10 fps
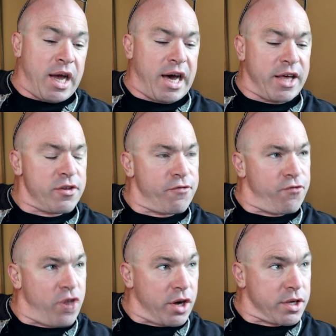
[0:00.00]
How the
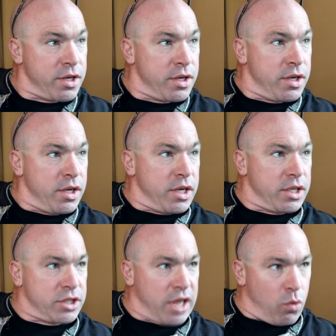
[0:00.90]
fuck
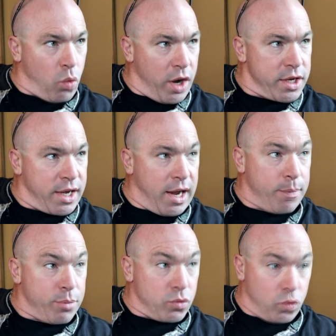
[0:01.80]
is that white
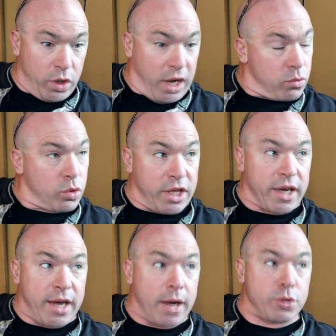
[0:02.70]
cop, what
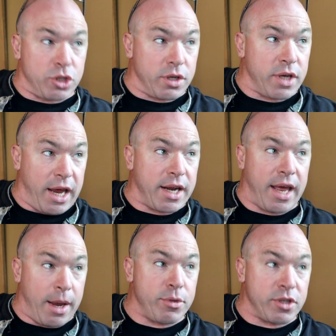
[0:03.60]
that cop should have had
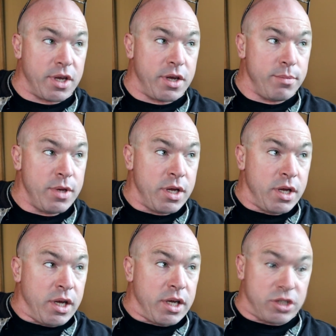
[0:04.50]
happen to him,
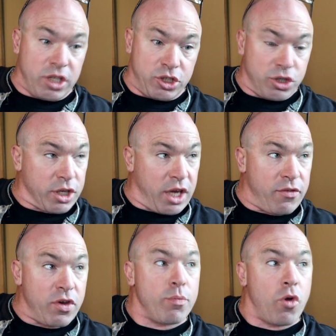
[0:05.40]
is they should have
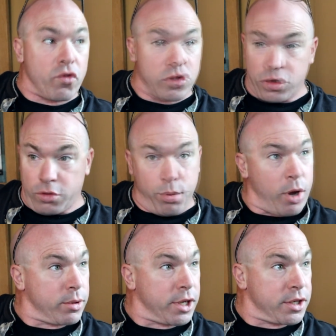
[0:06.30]
gave him over to the
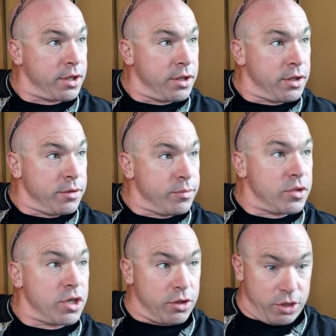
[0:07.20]
public.
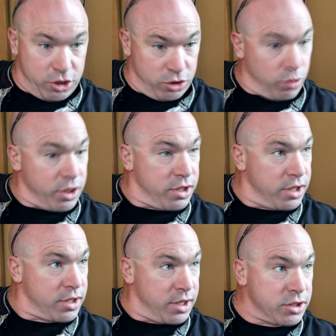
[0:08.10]
Here, this is what he
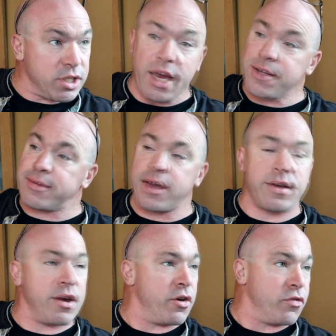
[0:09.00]
did to this guy, take
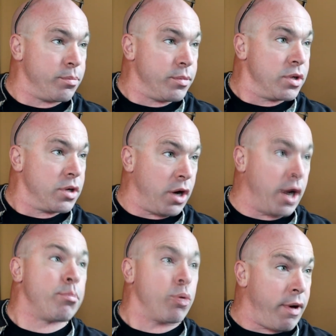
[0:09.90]
care of him. All
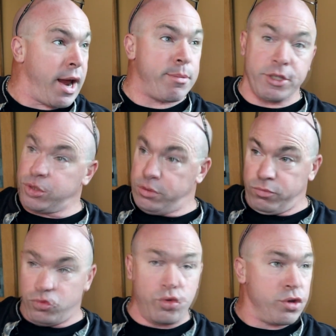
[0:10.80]
right, Barabbas,
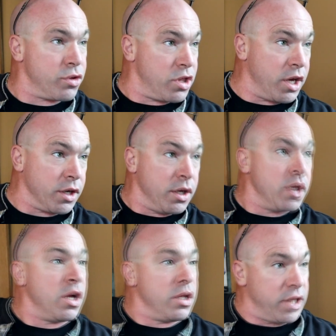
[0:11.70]
do your thing.
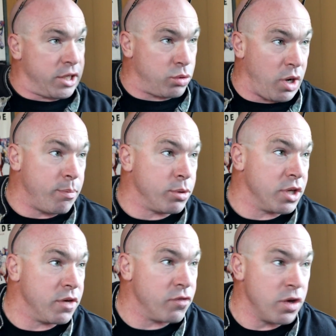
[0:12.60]
That's what I
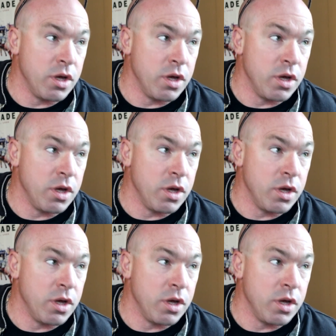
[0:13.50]
believe.